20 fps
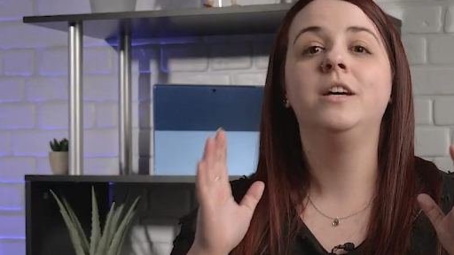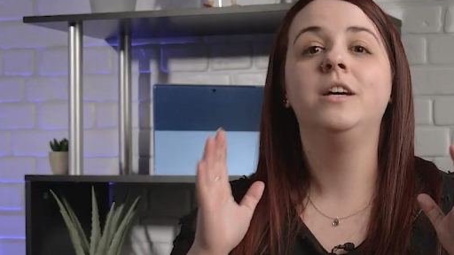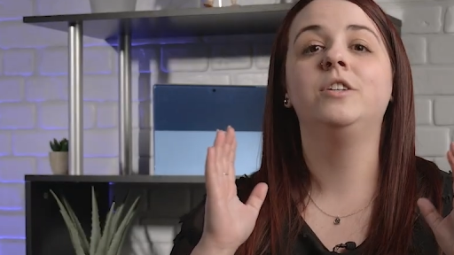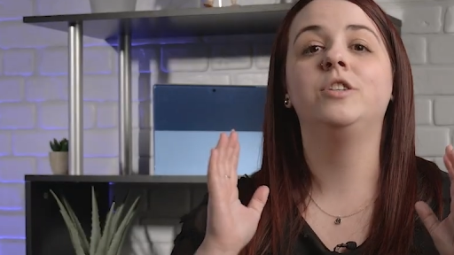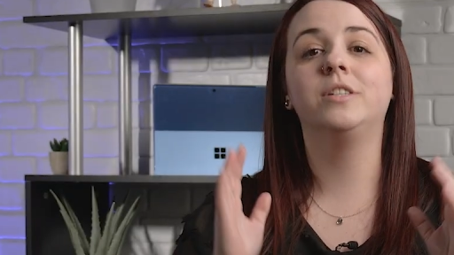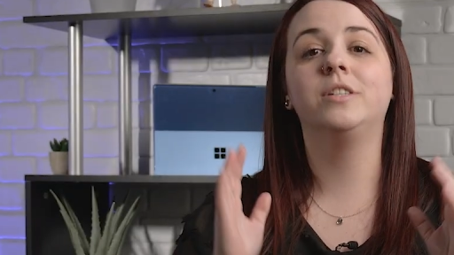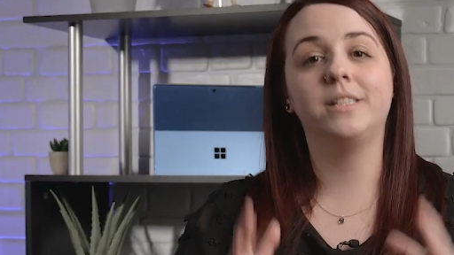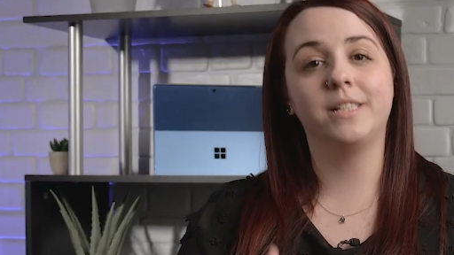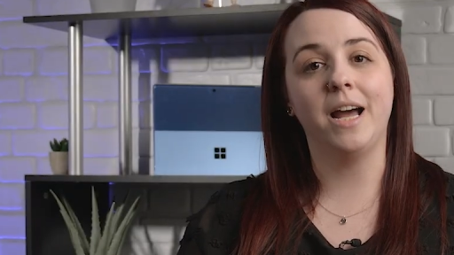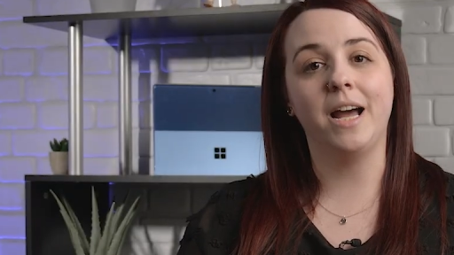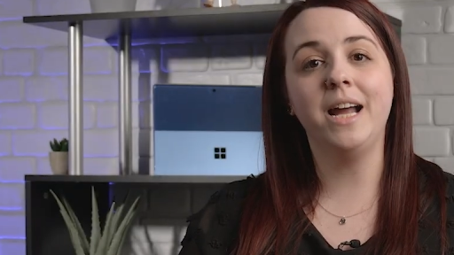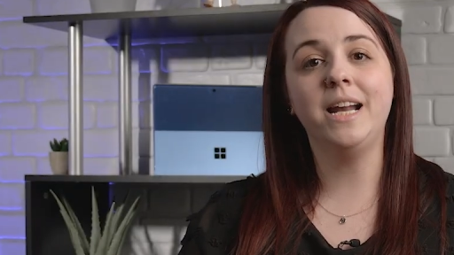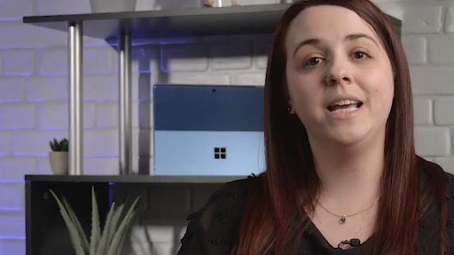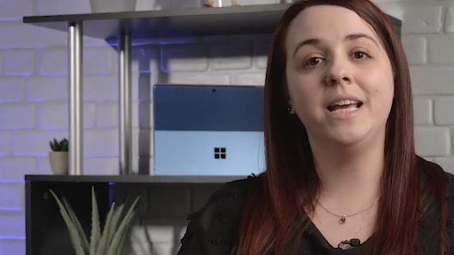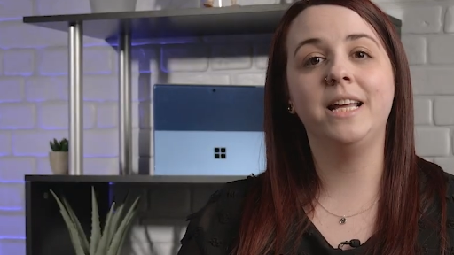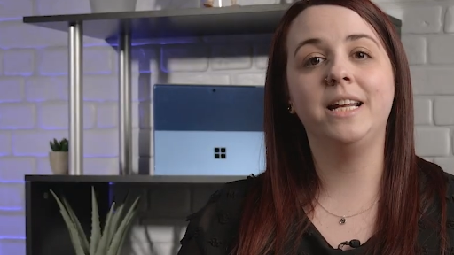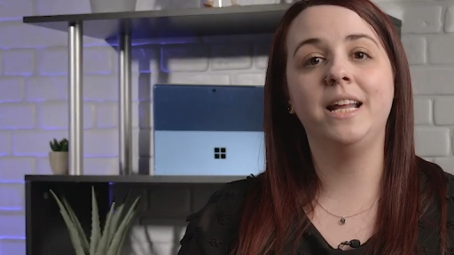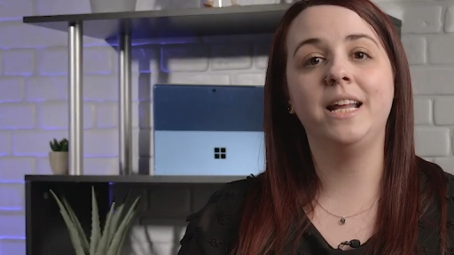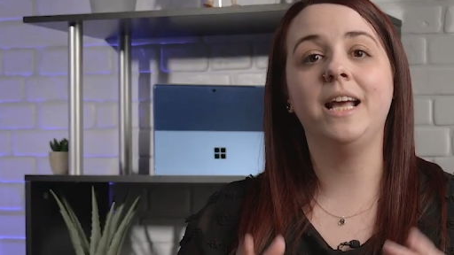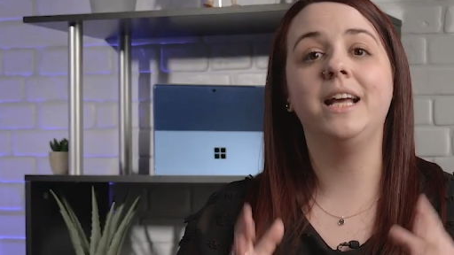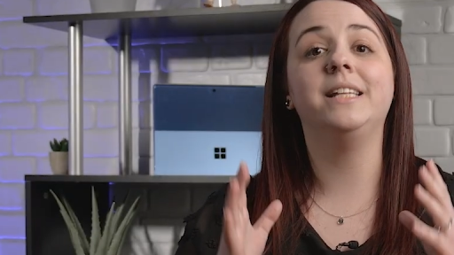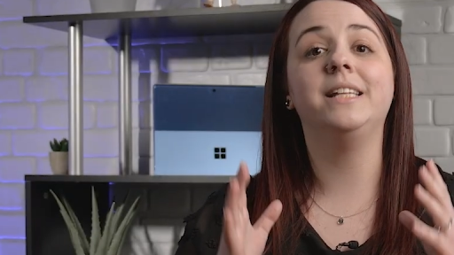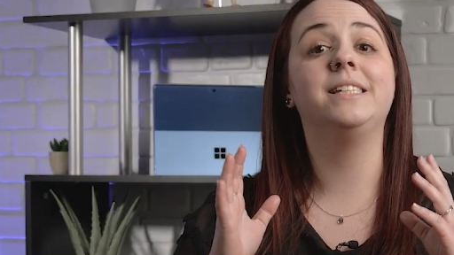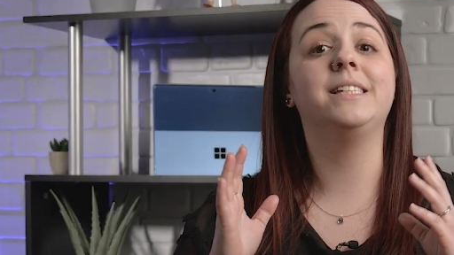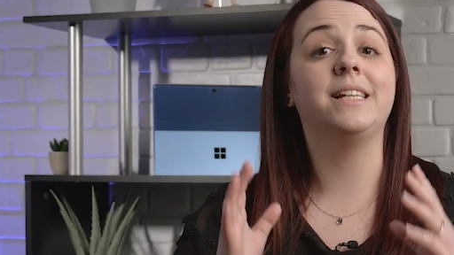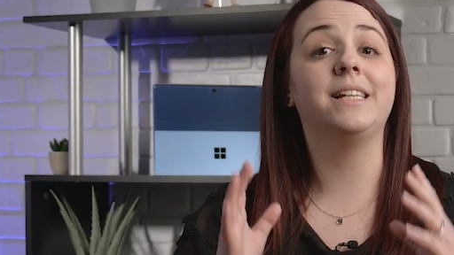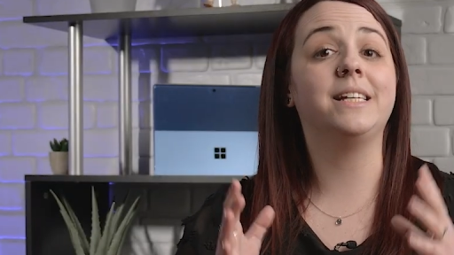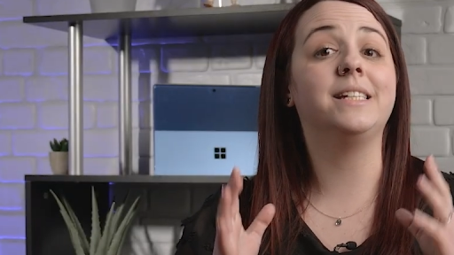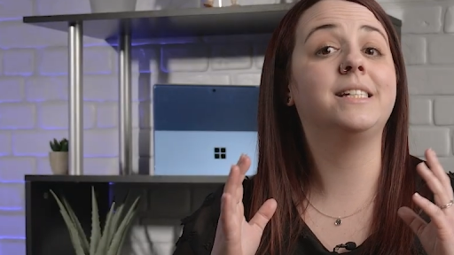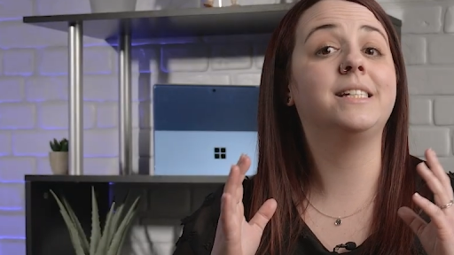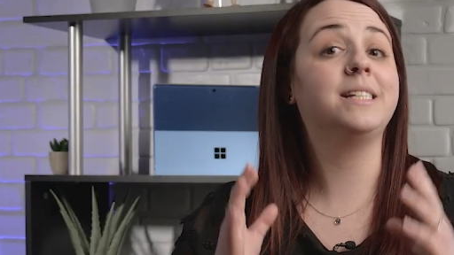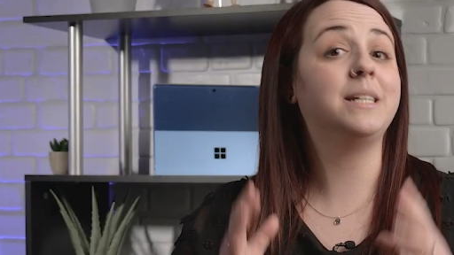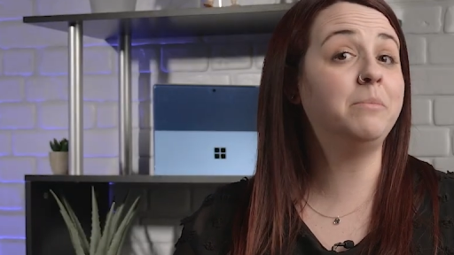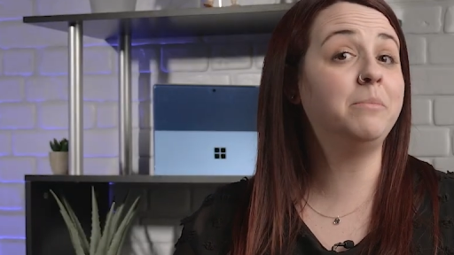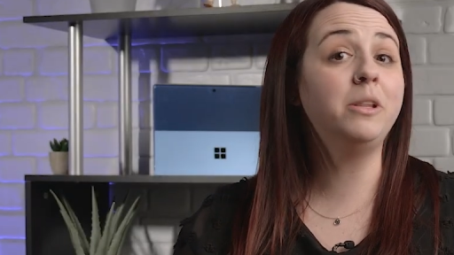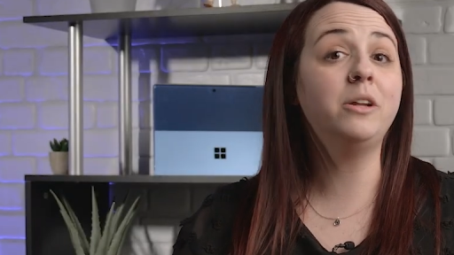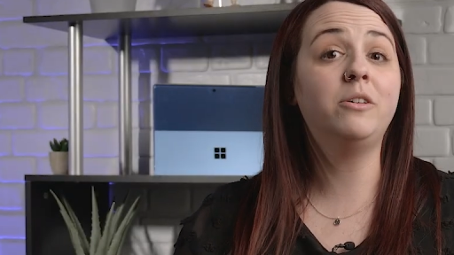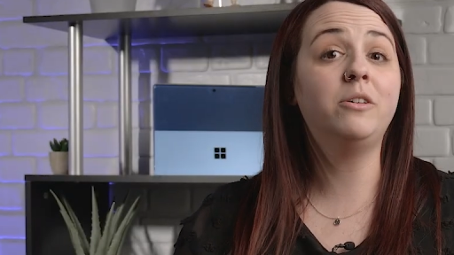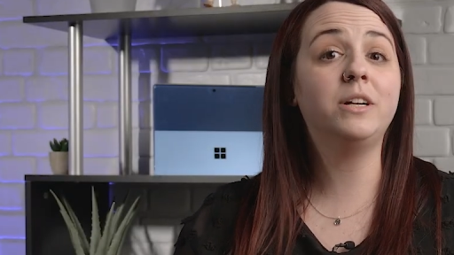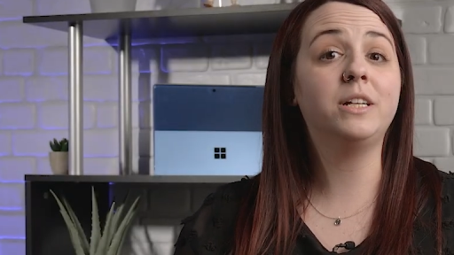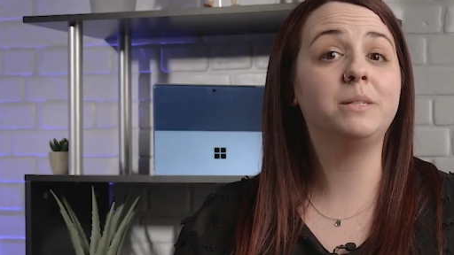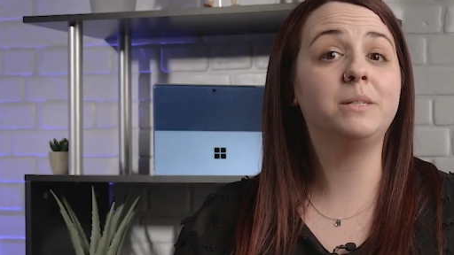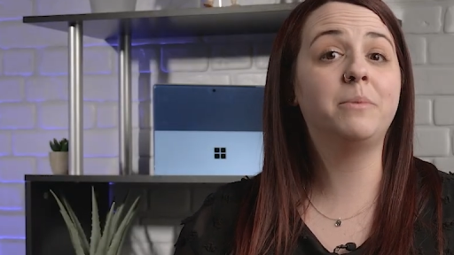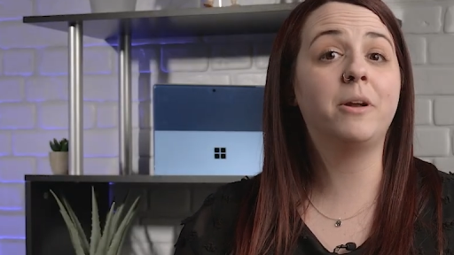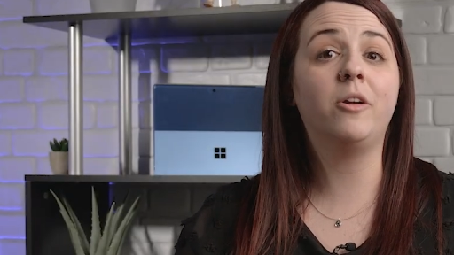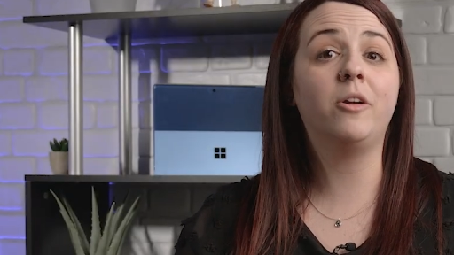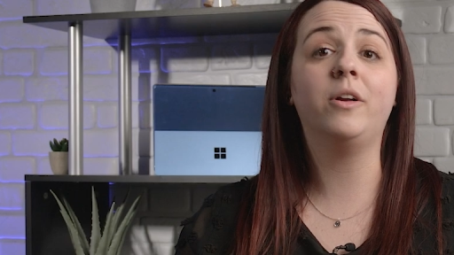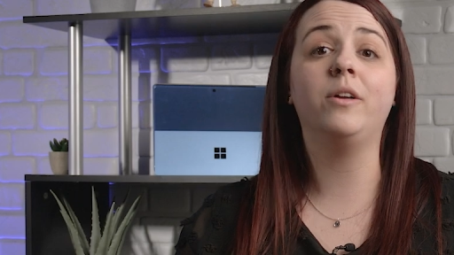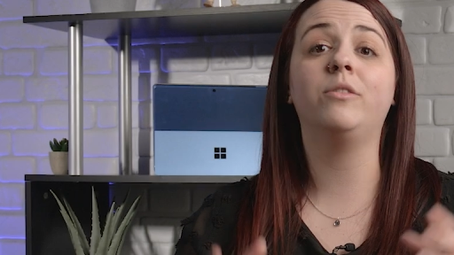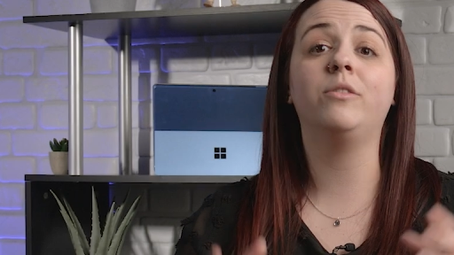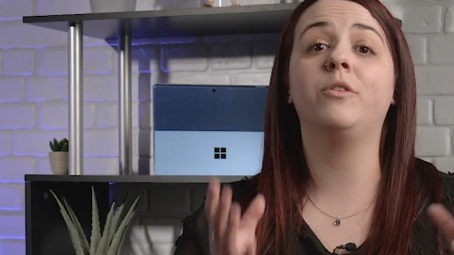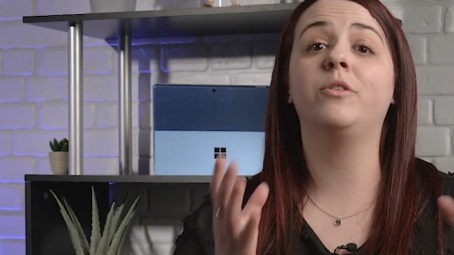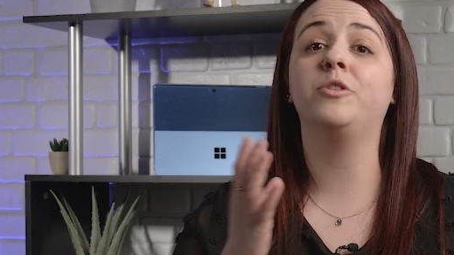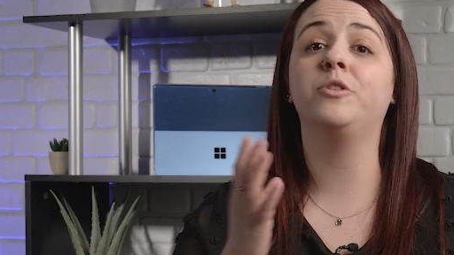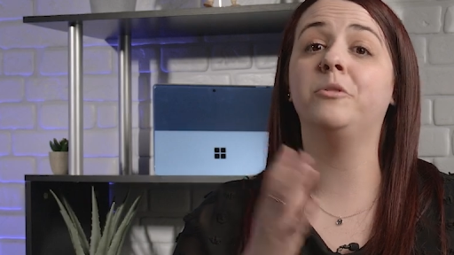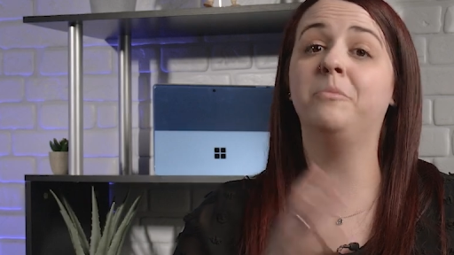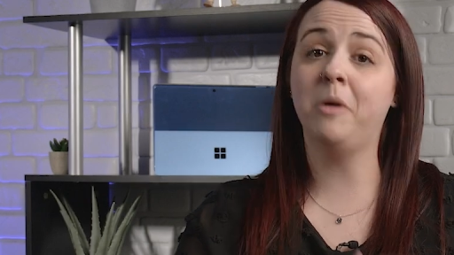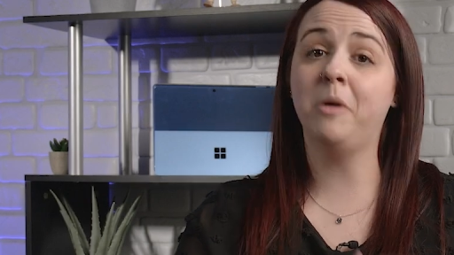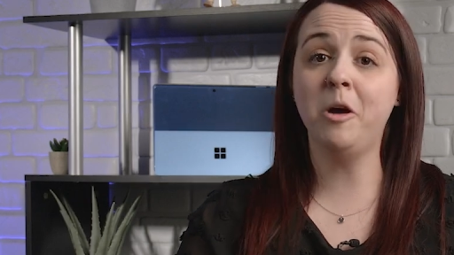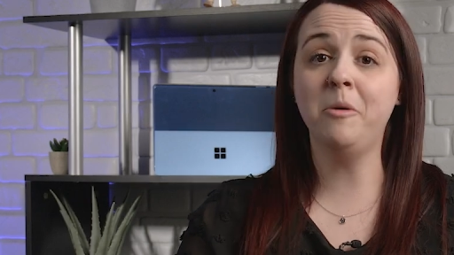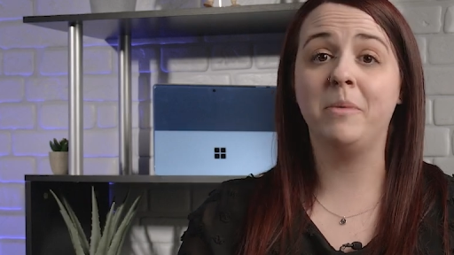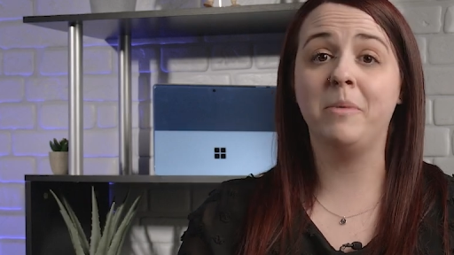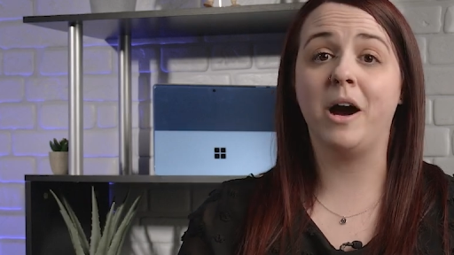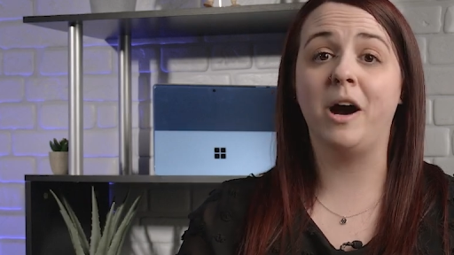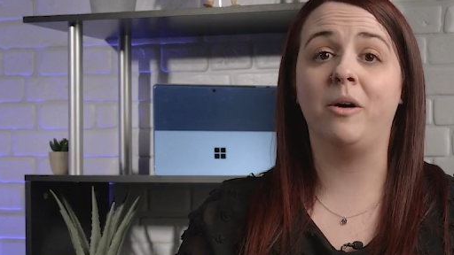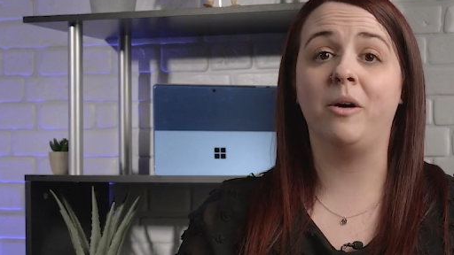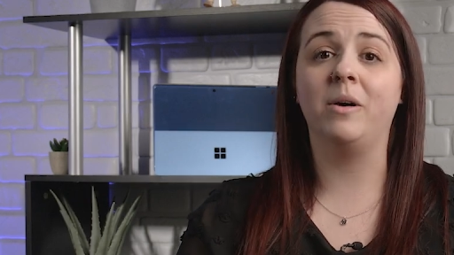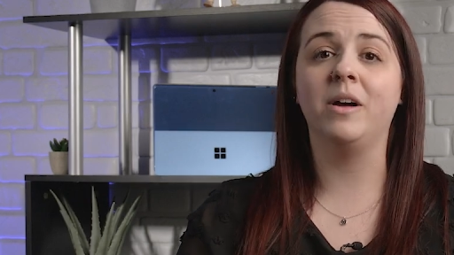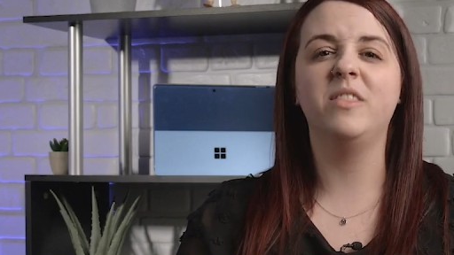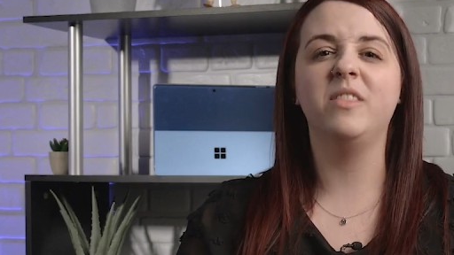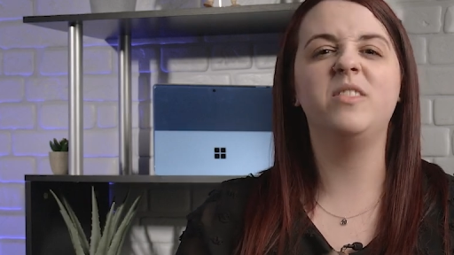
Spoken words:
Just sign in and see a similar experience on your mobile